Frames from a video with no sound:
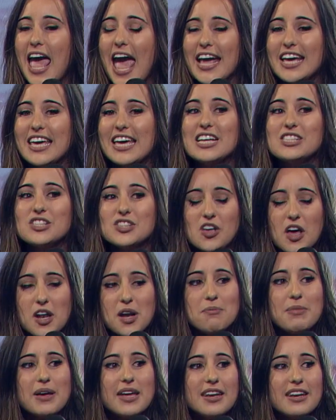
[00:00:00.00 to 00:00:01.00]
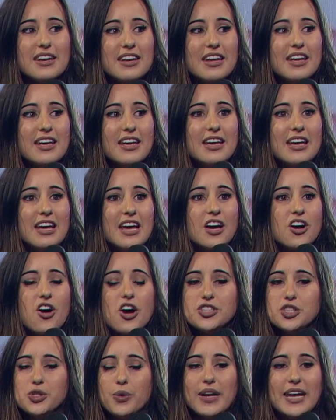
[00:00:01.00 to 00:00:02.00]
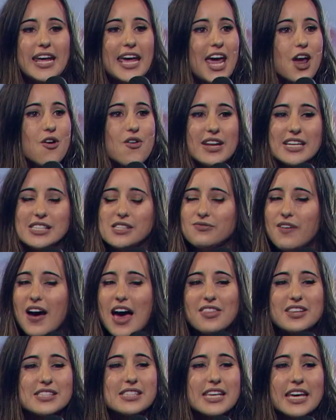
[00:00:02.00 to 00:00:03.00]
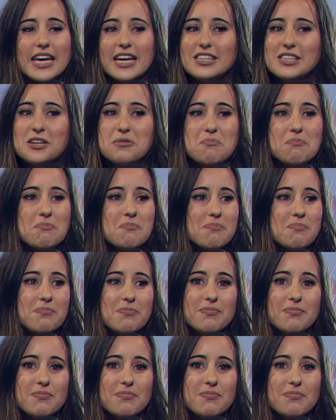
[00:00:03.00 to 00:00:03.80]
And King Solomon got to inherit his father's kingdom